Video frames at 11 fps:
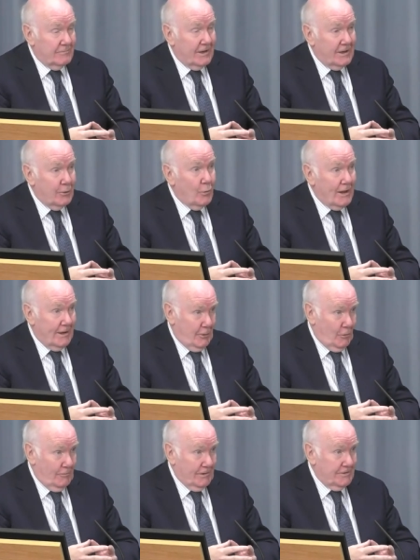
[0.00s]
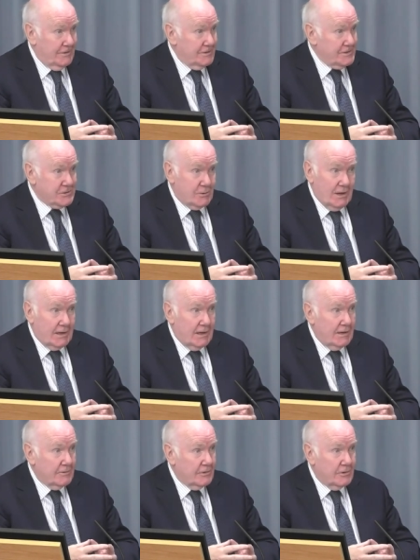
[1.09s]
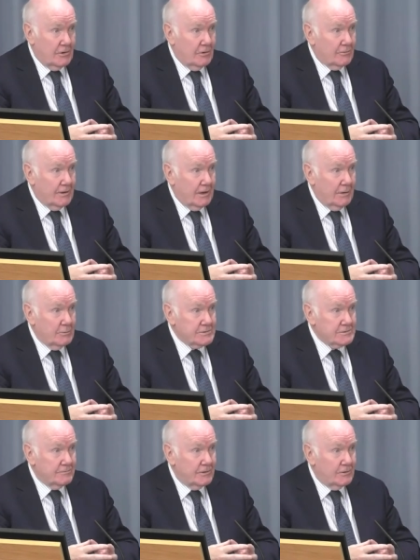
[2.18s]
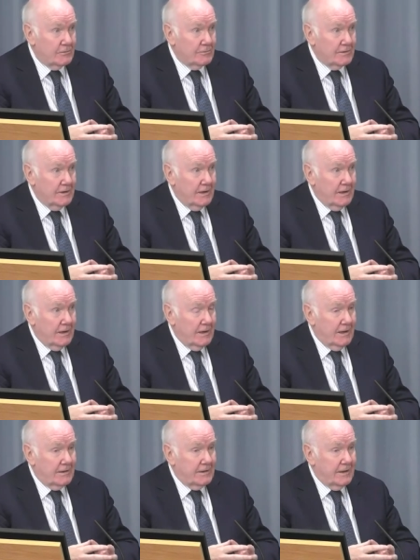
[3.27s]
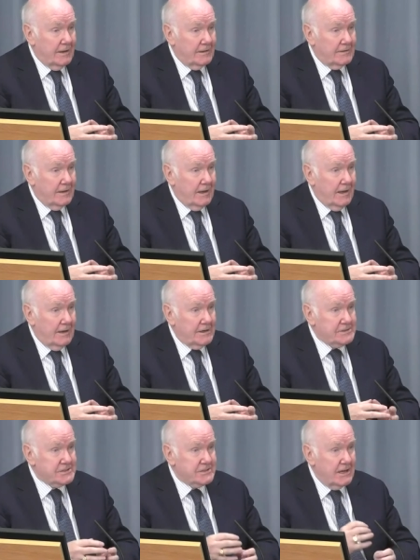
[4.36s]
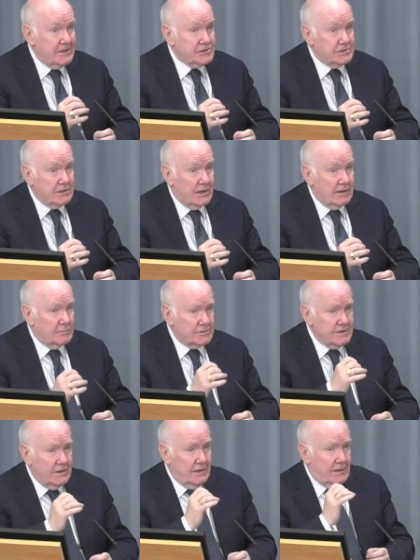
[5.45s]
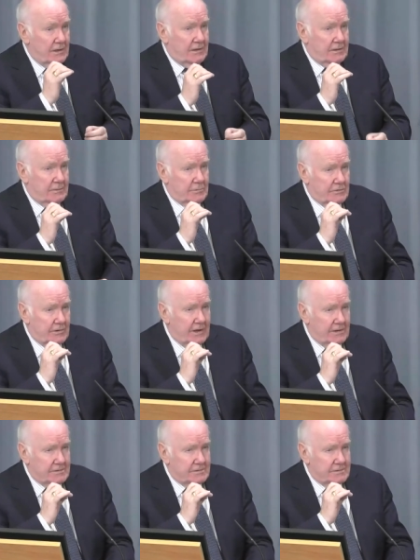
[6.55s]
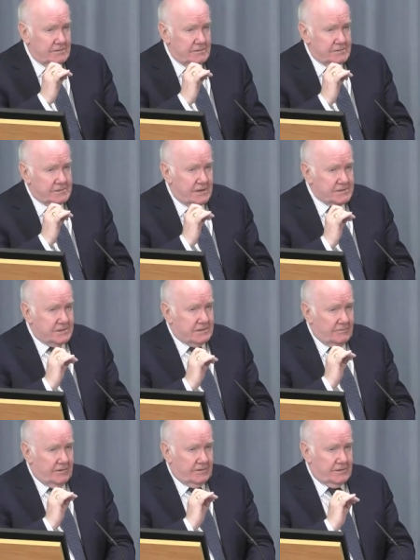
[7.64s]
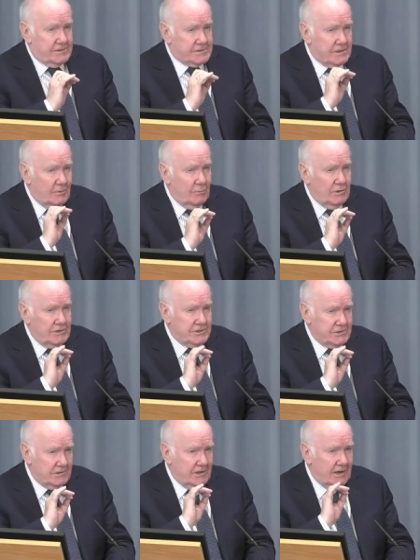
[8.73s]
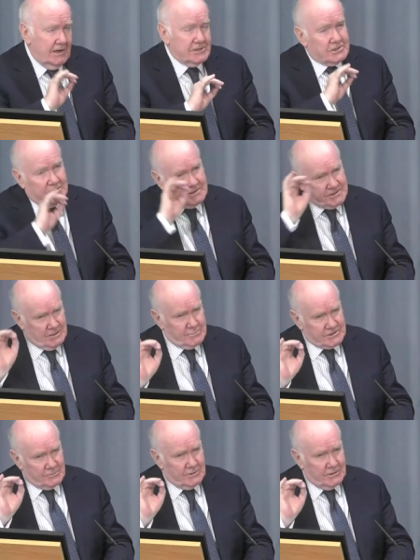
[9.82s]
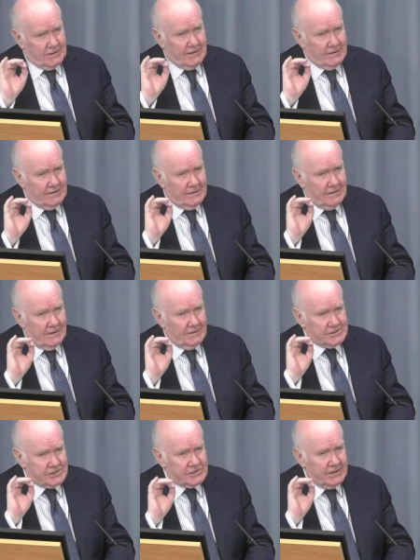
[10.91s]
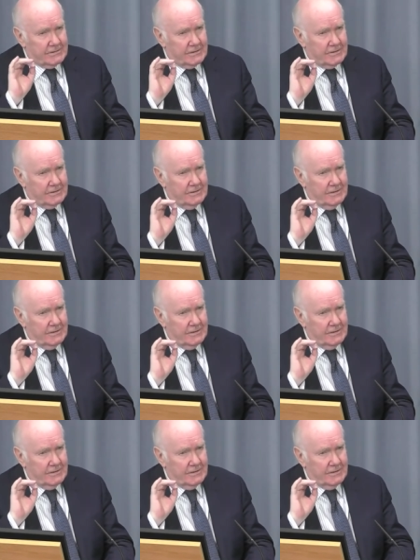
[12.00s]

very wary of it. So I can't recall that I was involved at, at any stage in that. There, was, there were great sensitivities, some of which are actually subsequently illustrated